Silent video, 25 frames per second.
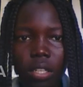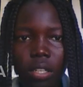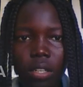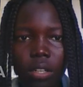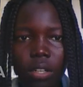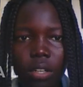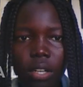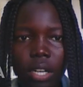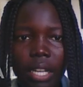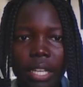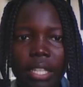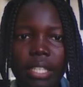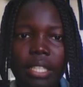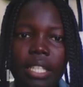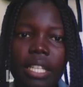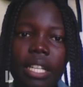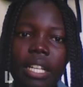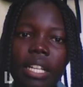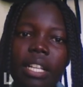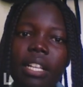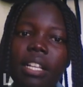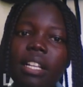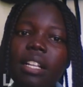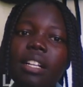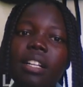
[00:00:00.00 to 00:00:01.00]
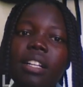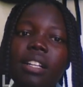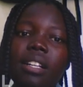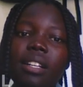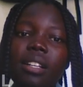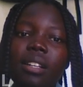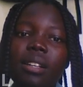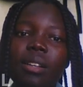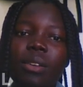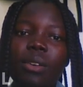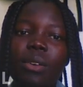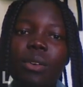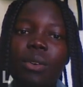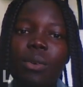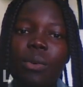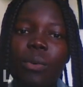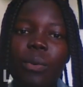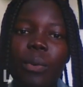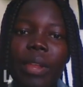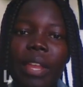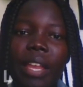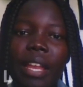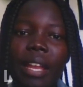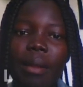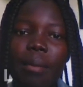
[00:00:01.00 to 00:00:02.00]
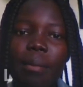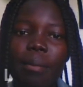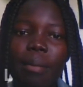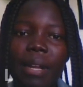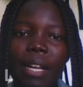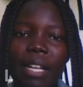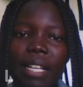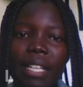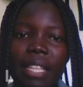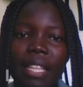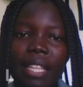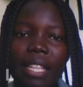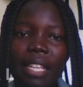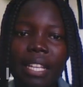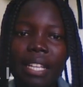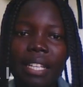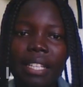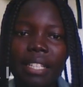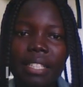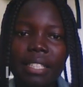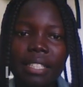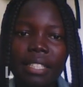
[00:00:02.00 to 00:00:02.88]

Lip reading: All right, we are back there.